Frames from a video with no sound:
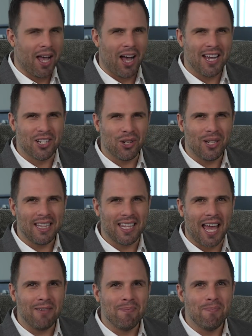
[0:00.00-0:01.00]
I enjoyed
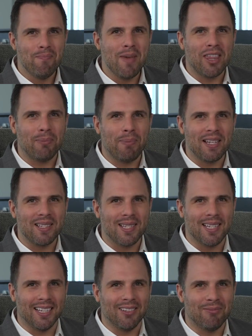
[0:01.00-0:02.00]
that. Myth
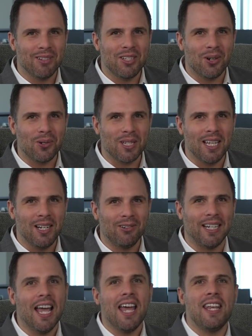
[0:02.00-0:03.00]
busting with Doctor
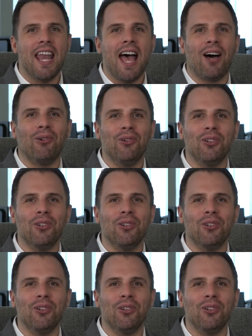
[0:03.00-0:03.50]
Hilary. Now,